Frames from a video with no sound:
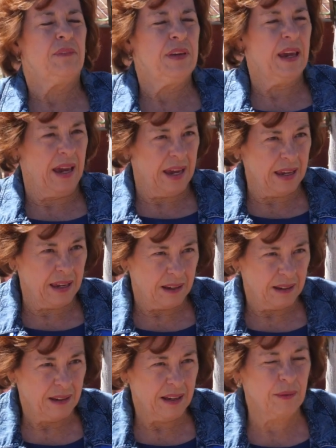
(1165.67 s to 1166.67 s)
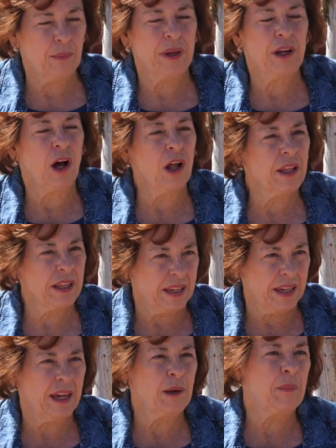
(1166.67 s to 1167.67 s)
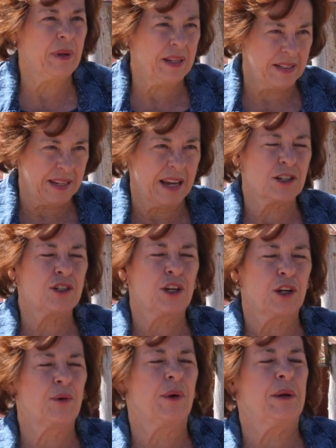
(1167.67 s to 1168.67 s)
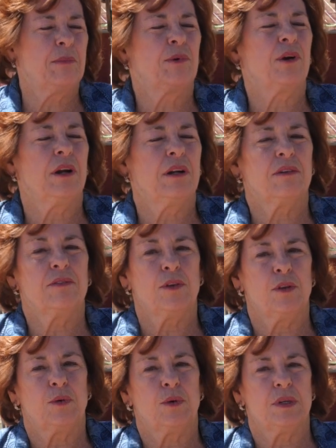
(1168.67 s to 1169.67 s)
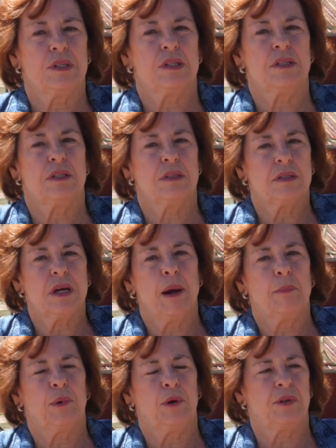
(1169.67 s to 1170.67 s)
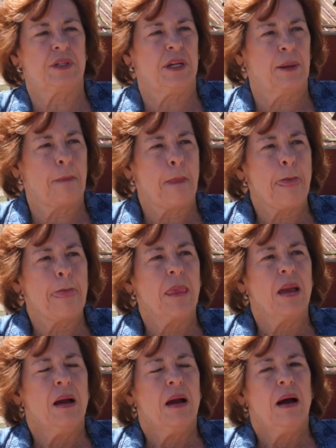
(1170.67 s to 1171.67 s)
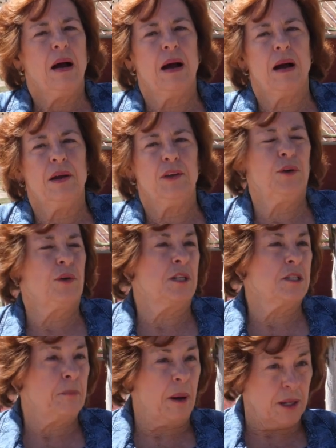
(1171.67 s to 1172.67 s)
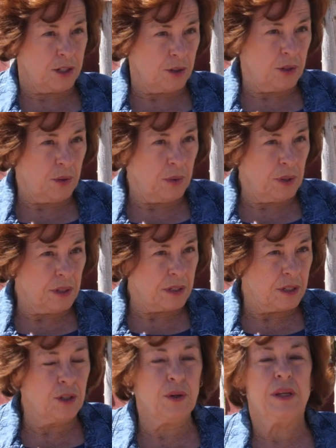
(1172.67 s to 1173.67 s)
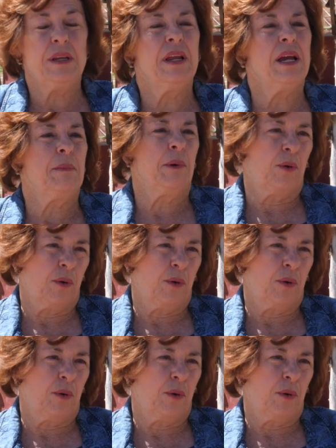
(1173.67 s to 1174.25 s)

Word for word: cake and we call it cake, but it's actually a grain product for the horses. It's high protein. Oh. Uh, you can sponsor a horse. You can name a